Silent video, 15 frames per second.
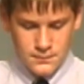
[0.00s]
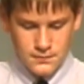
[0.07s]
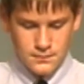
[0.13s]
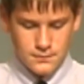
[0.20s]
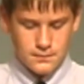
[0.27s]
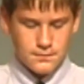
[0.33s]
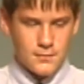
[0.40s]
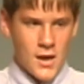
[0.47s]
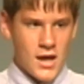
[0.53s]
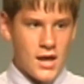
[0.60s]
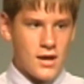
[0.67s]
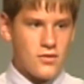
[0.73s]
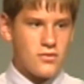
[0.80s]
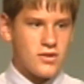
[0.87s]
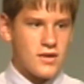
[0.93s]

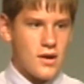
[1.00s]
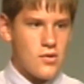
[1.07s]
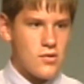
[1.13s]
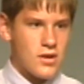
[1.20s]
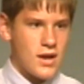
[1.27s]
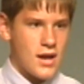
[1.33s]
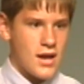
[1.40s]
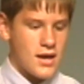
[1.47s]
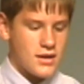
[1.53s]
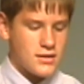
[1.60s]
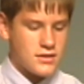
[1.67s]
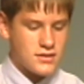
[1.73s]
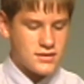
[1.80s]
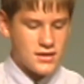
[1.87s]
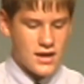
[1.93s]
Man without God
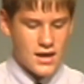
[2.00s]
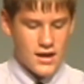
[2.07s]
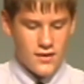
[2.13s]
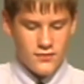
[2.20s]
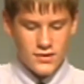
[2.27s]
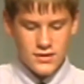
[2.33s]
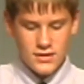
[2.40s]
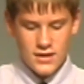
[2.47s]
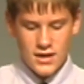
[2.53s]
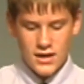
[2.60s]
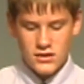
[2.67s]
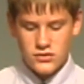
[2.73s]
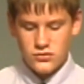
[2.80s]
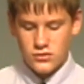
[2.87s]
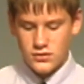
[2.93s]
does not have a
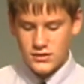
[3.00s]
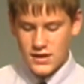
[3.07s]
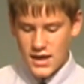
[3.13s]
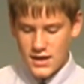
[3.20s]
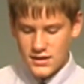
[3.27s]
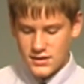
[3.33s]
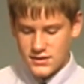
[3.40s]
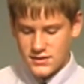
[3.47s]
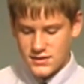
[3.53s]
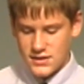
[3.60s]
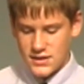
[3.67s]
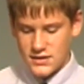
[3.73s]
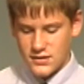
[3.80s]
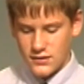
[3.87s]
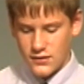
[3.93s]
natural
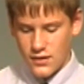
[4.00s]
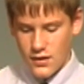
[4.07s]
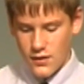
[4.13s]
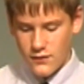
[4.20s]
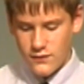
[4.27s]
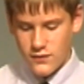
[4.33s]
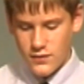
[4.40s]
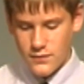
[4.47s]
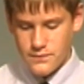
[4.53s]
tendency to love.